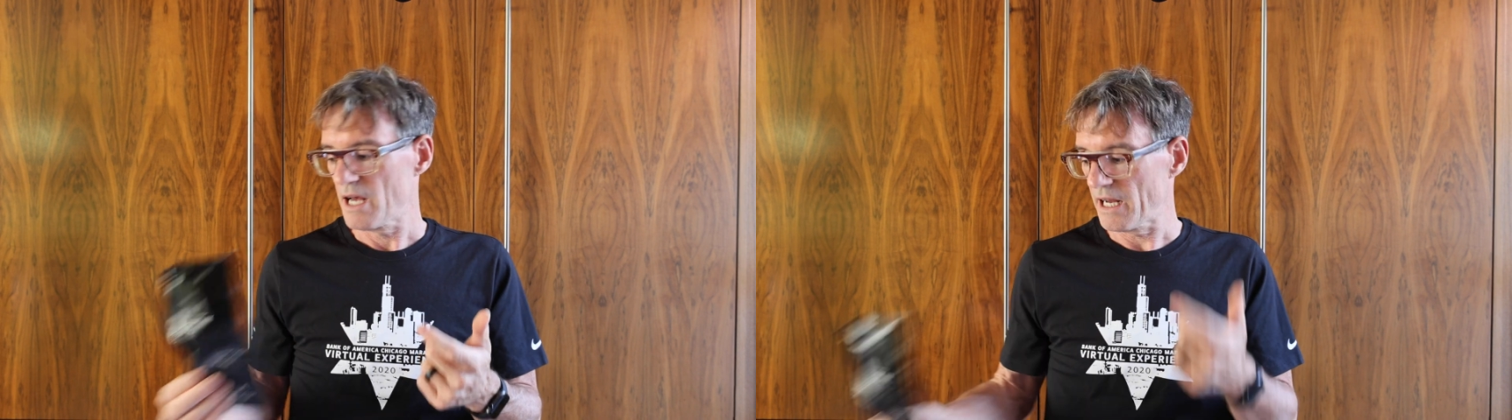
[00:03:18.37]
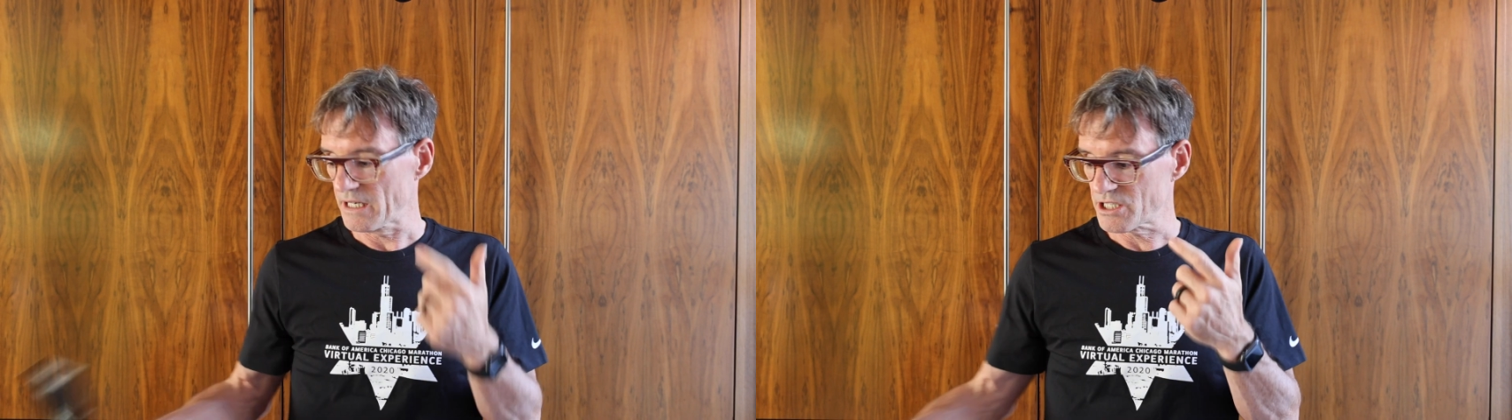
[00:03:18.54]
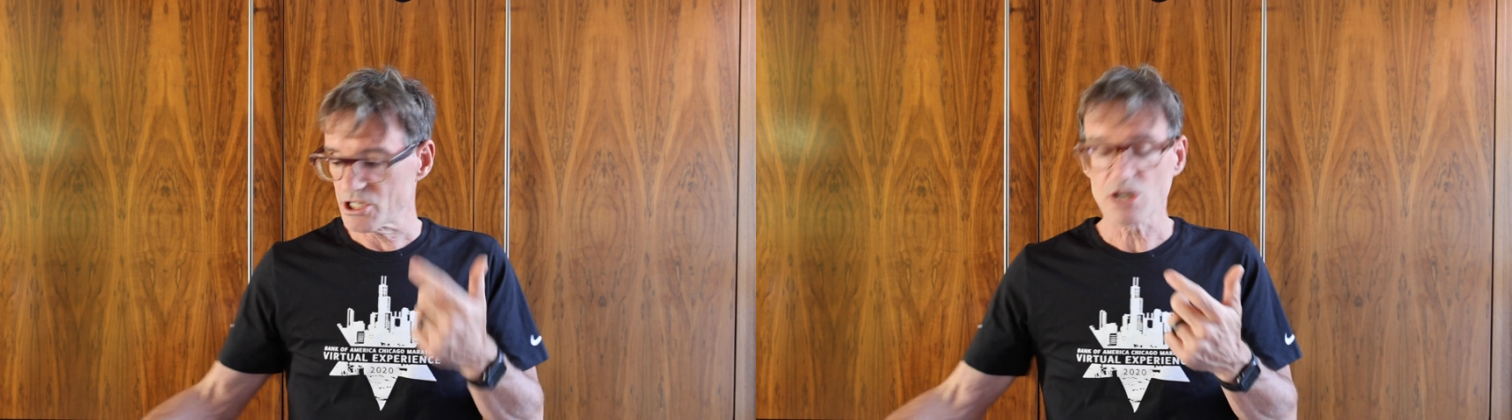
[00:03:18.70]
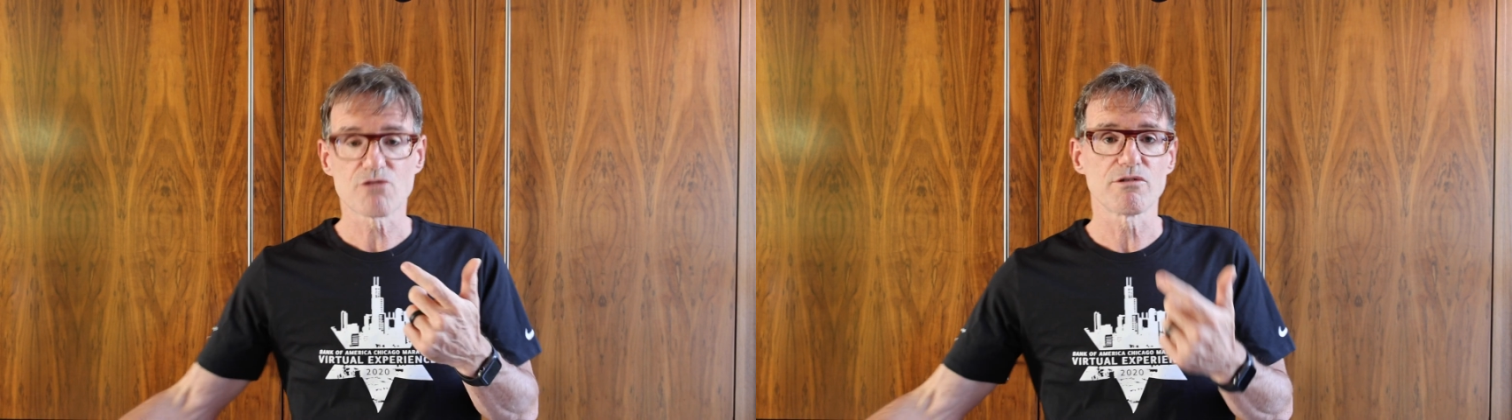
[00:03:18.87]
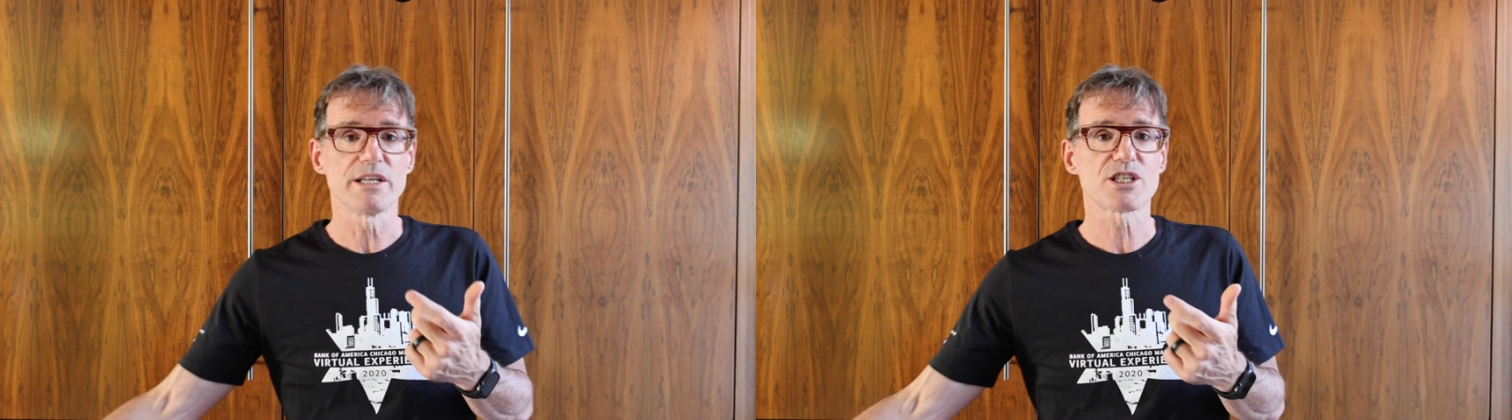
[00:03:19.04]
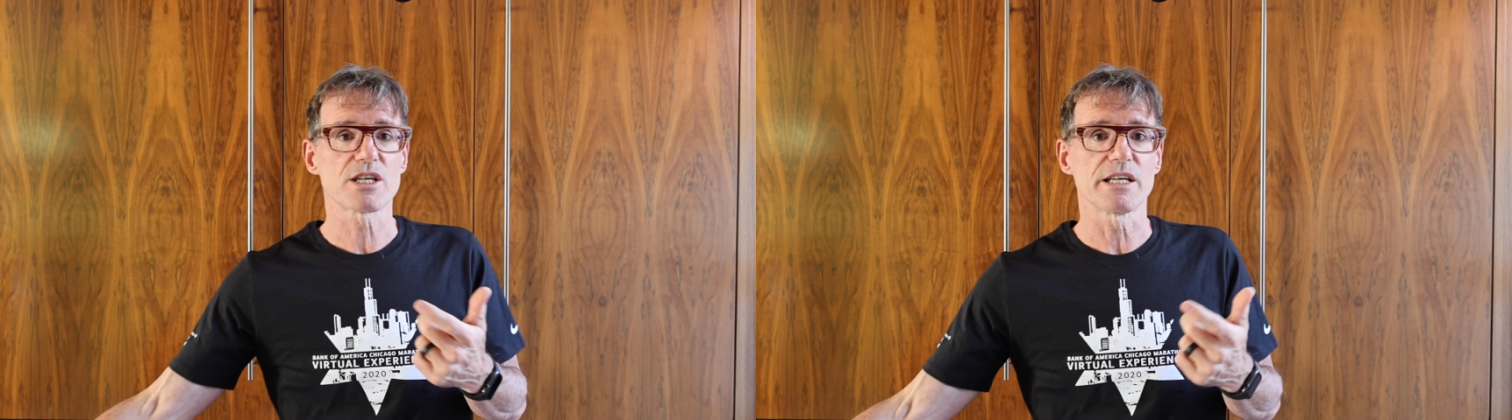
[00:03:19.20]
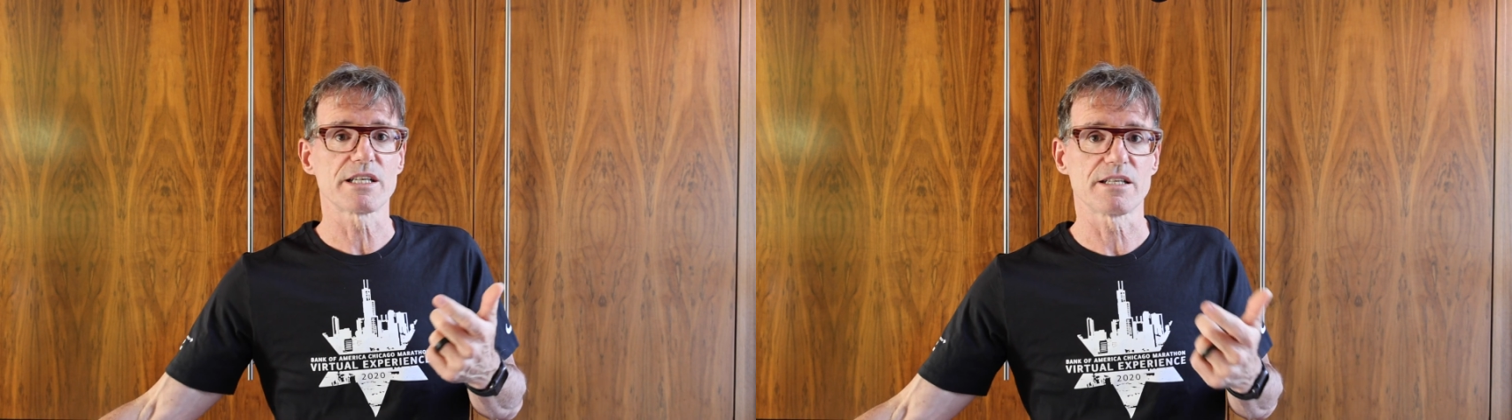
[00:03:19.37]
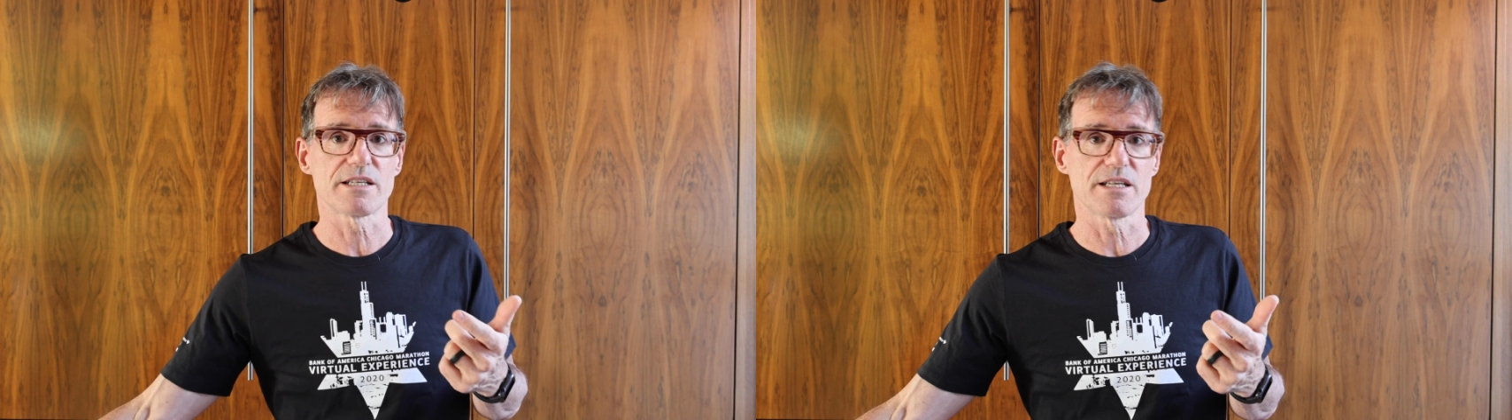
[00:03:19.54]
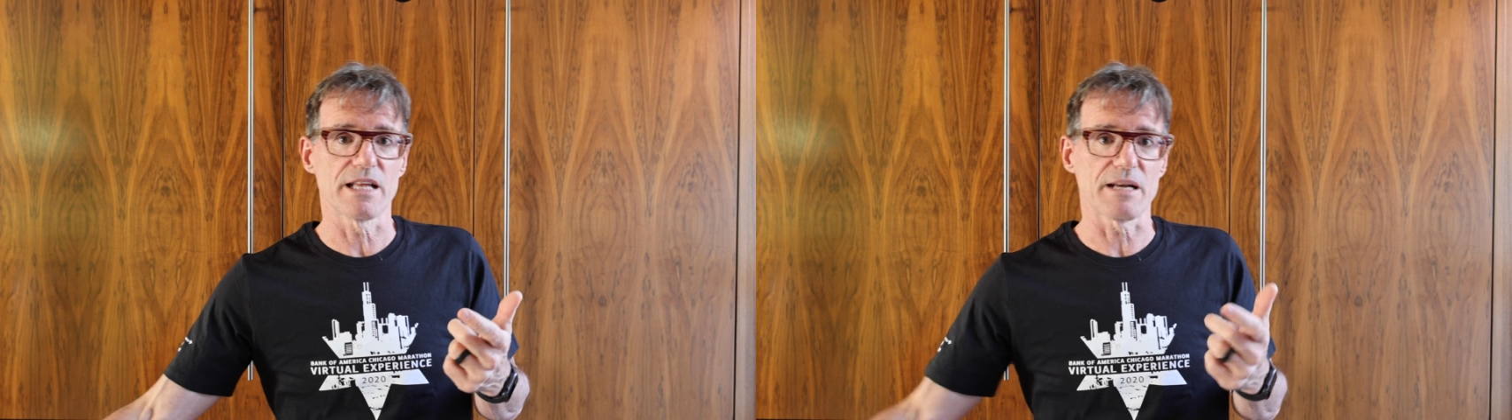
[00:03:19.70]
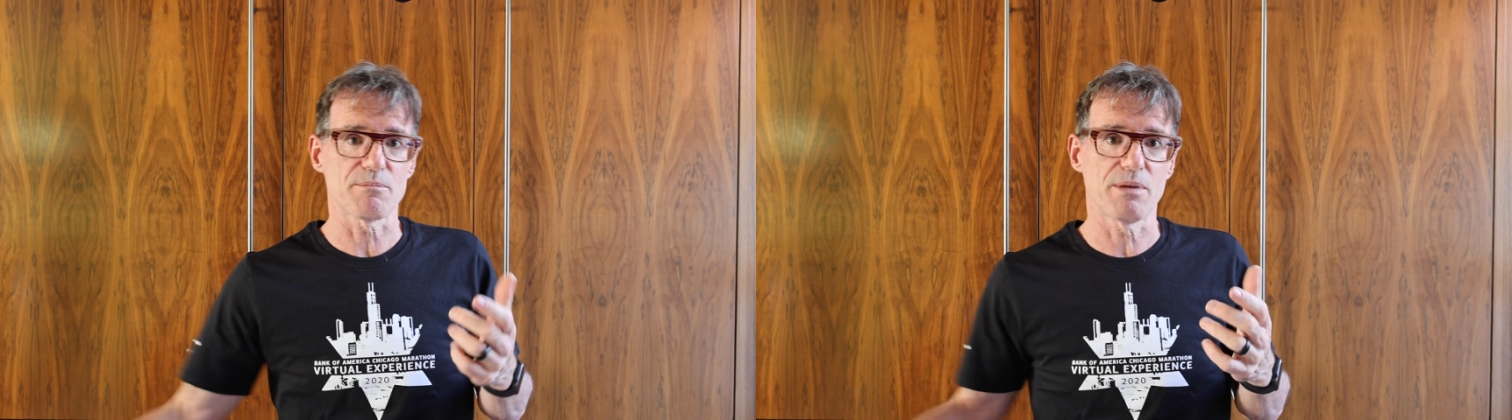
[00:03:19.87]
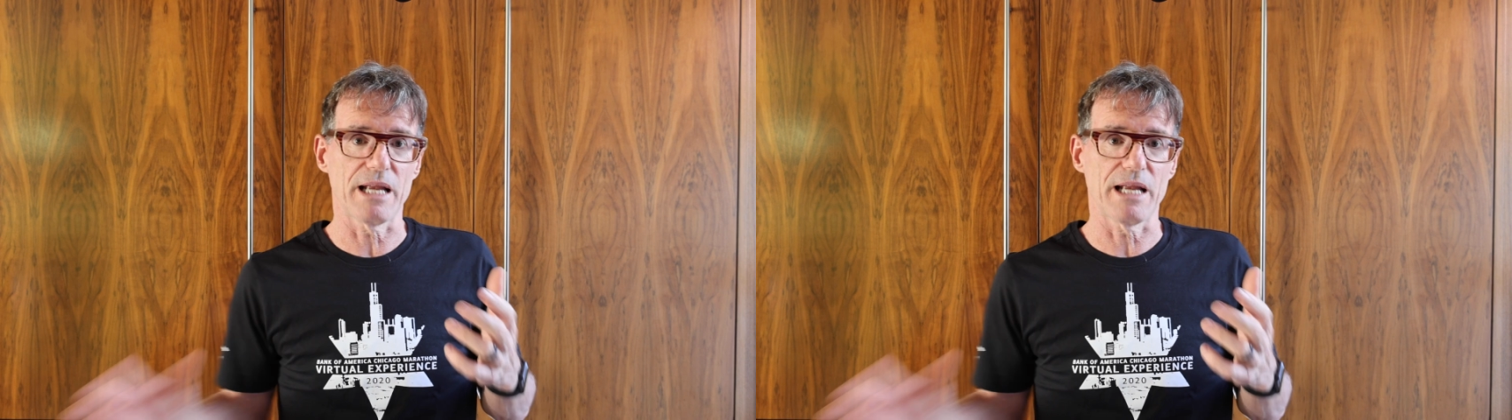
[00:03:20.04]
And I stuck religiously to that